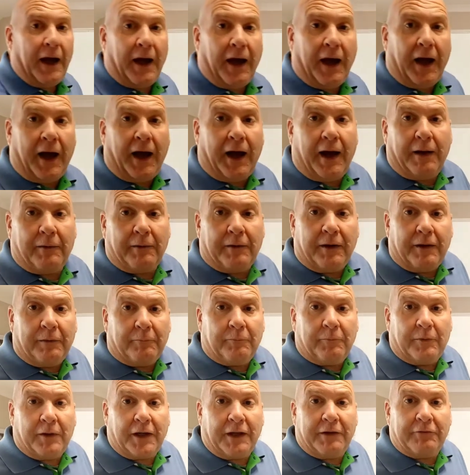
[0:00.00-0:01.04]
are,
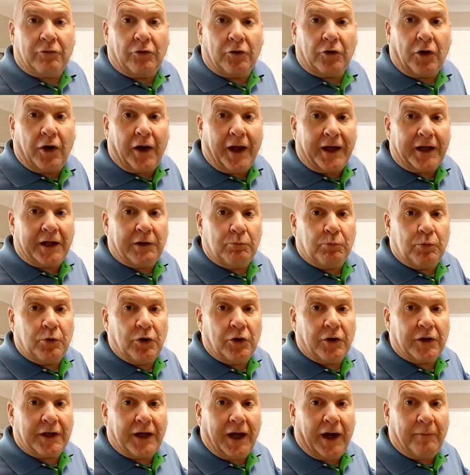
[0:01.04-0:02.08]
believe it or not, a
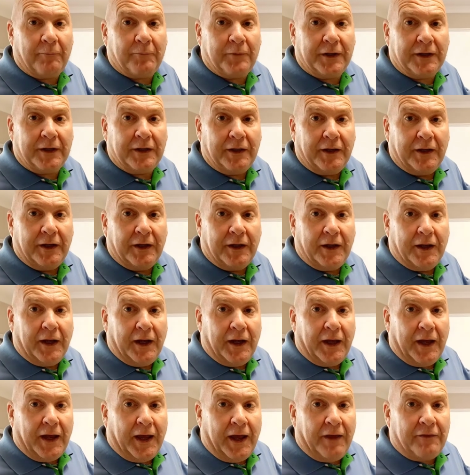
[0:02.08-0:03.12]
computer company,
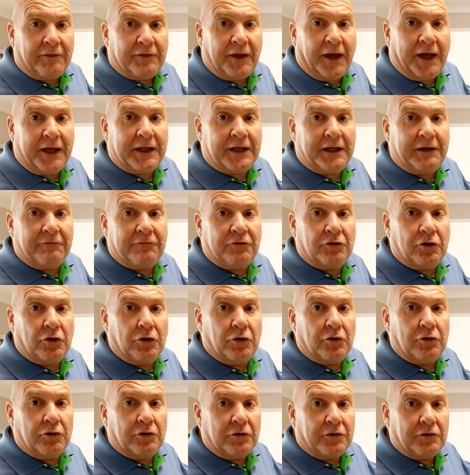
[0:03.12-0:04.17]
and they give
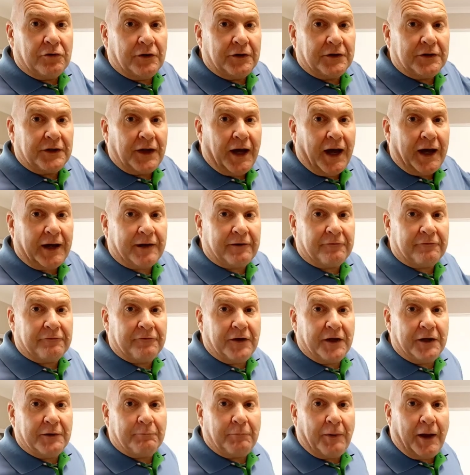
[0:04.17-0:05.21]
you the data
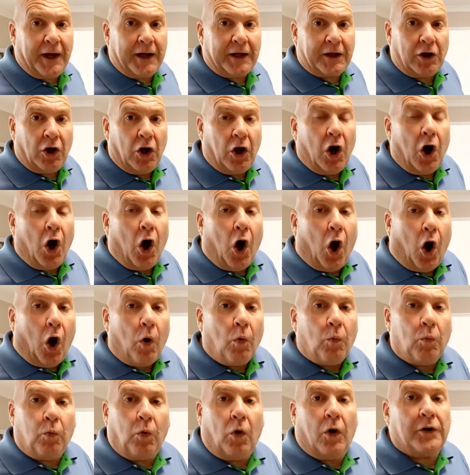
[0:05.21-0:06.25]
feedback
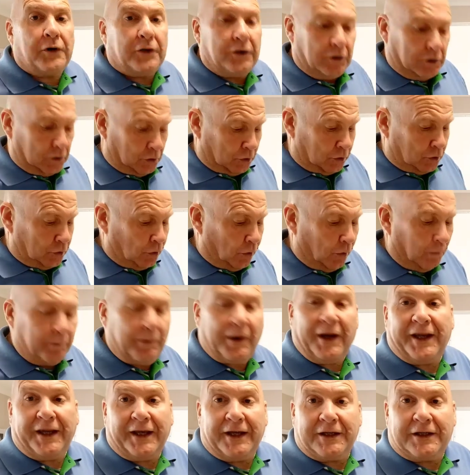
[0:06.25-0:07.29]
on what your
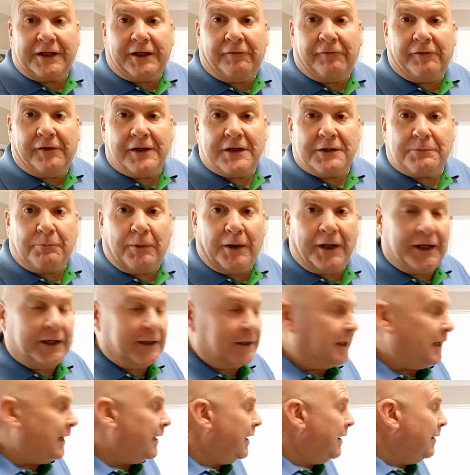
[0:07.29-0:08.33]
betting activity's been.
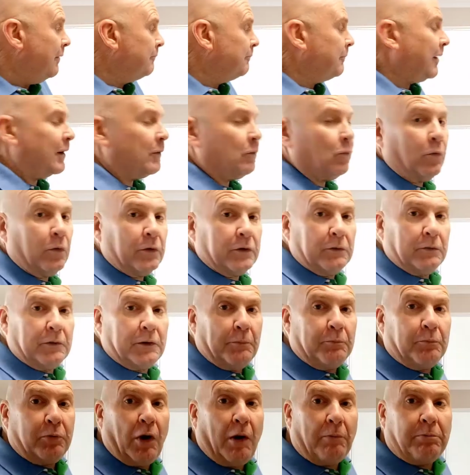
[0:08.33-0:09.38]
But
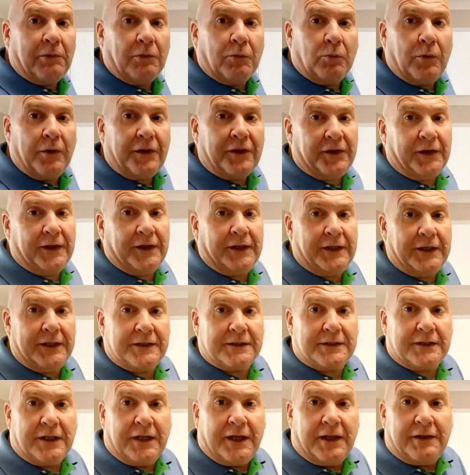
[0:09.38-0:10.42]
the problem with it
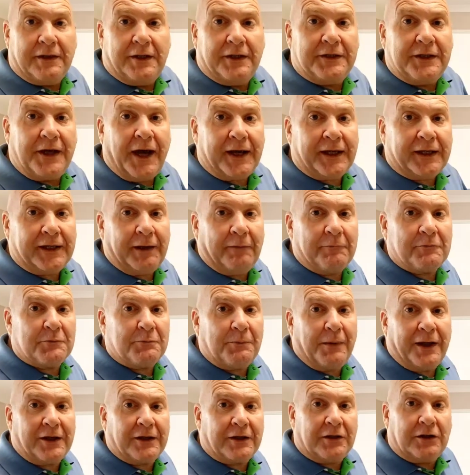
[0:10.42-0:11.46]
is the data comes
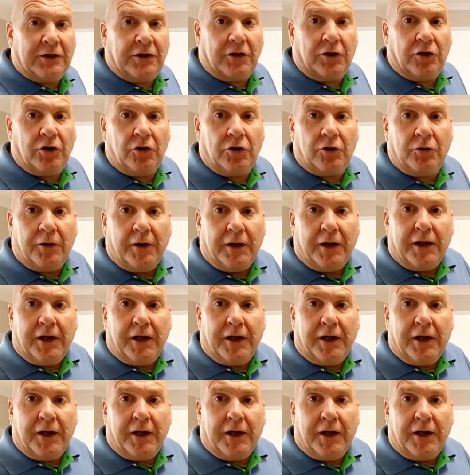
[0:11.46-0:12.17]
back to you